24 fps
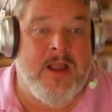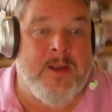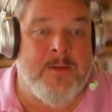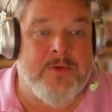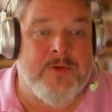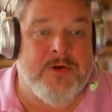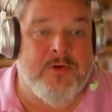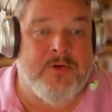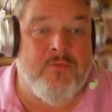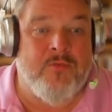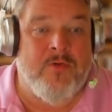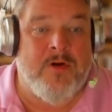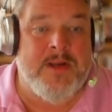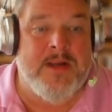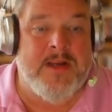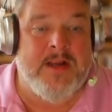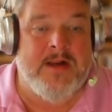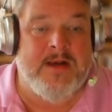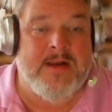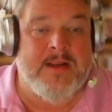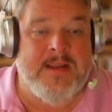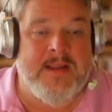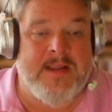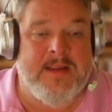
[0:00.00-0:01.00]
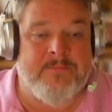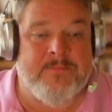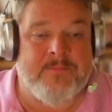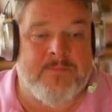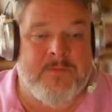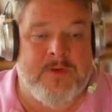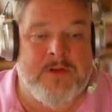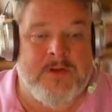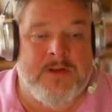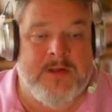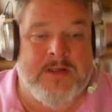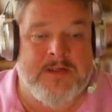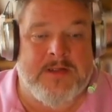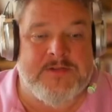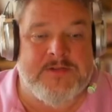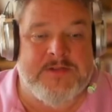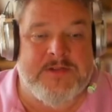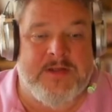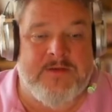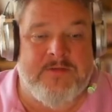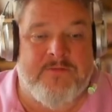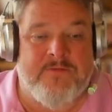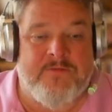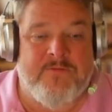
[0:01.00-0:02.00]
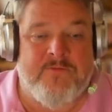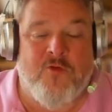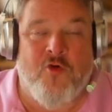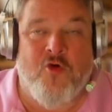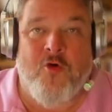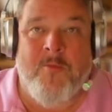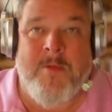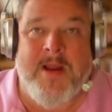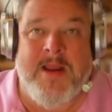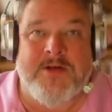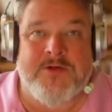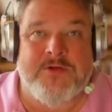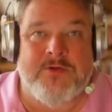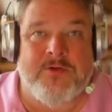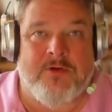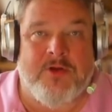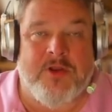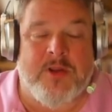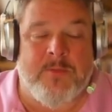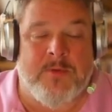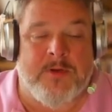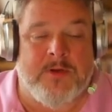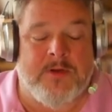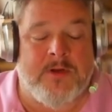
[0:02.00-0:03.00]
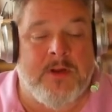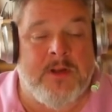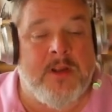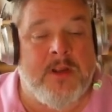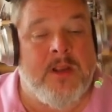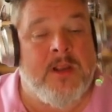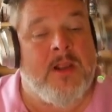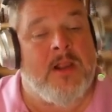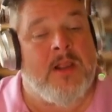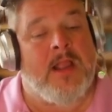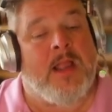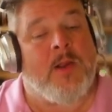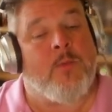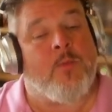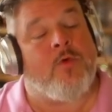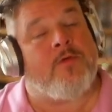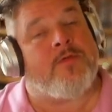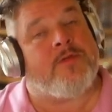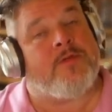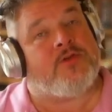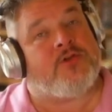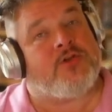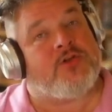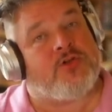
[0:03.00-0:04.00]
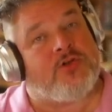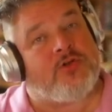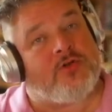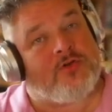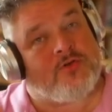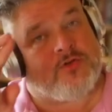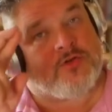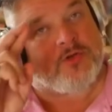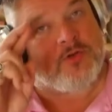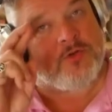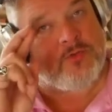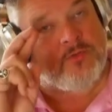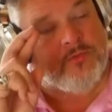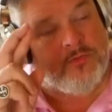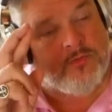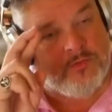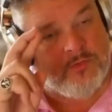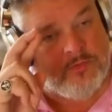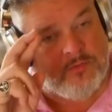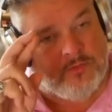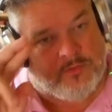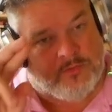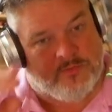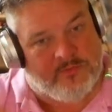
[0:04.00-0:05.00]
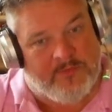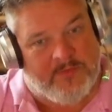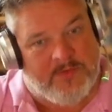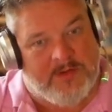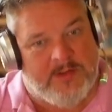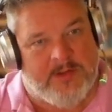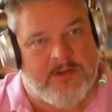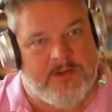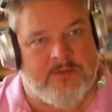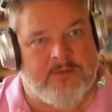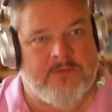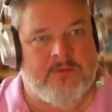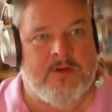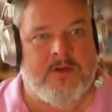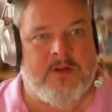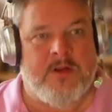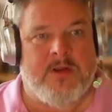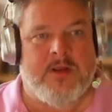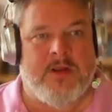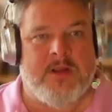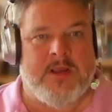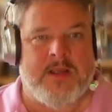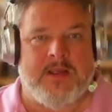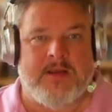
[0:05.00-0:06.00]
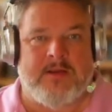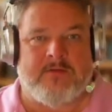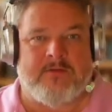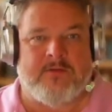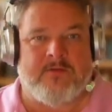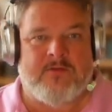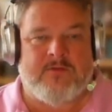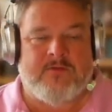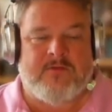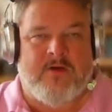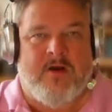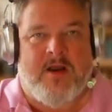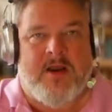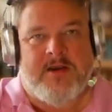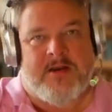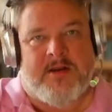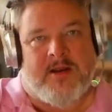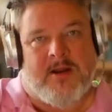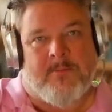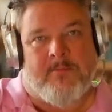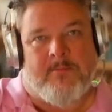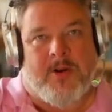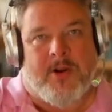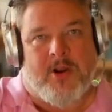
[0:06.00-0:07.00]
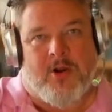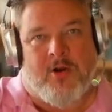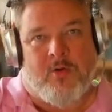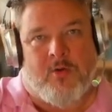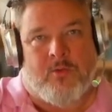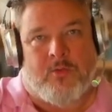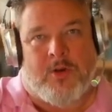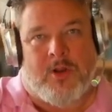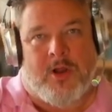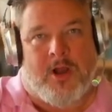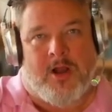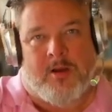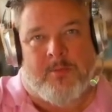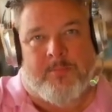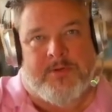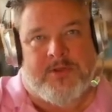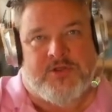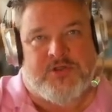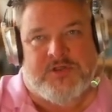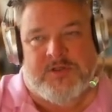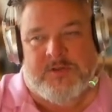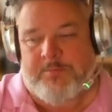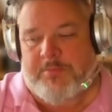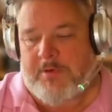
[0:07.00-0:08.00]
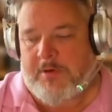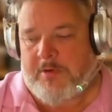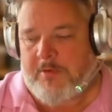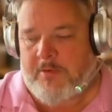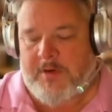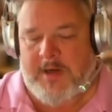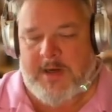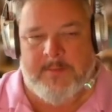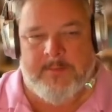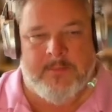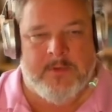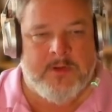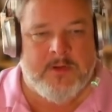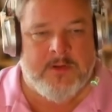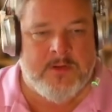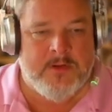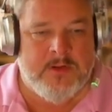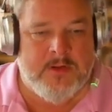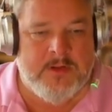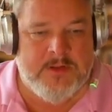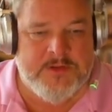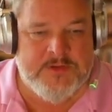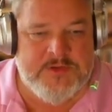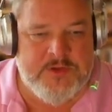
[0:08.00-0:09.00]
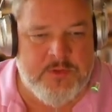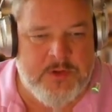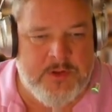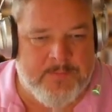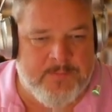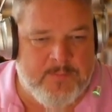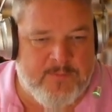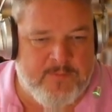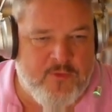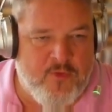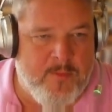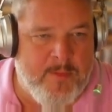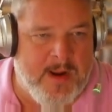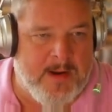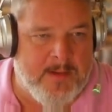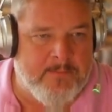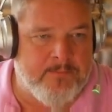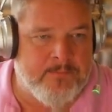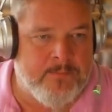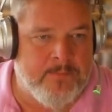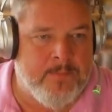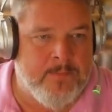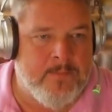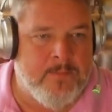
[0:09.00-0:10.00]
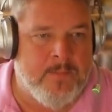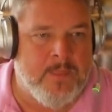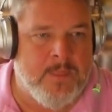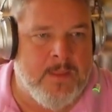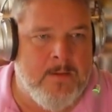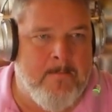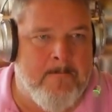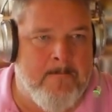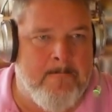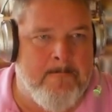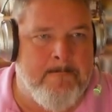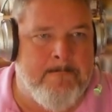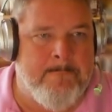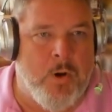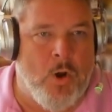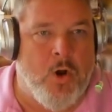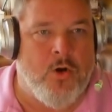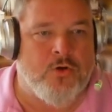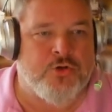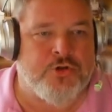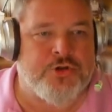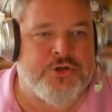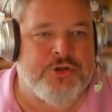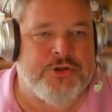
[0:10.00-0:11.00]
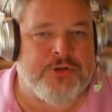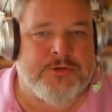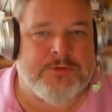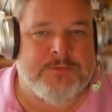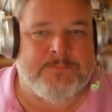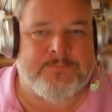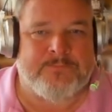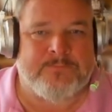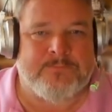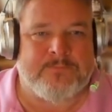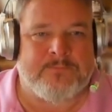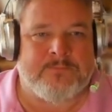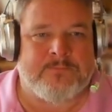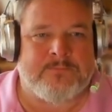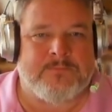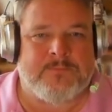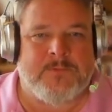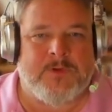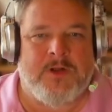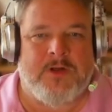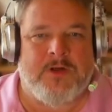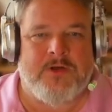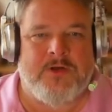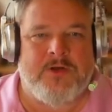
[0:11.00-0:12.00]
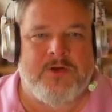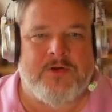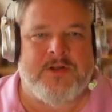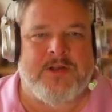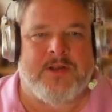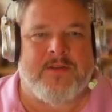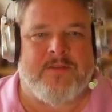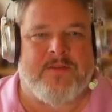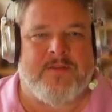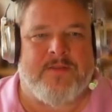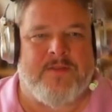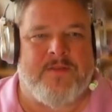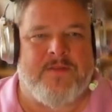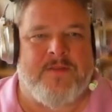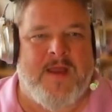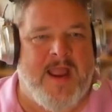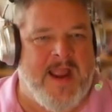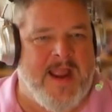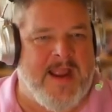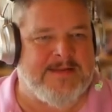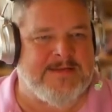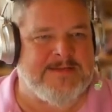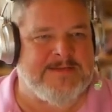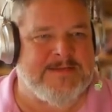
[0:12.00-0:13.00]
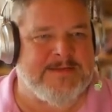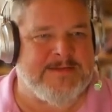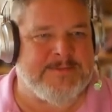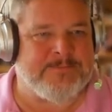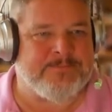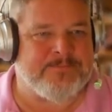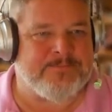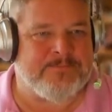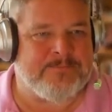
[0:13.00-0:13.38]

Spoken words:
I'm going to right click it and say format document. And what this should do, cross fingers, is tidy up my whole RPG program. Let's do it. Format. Bosh. Look at that.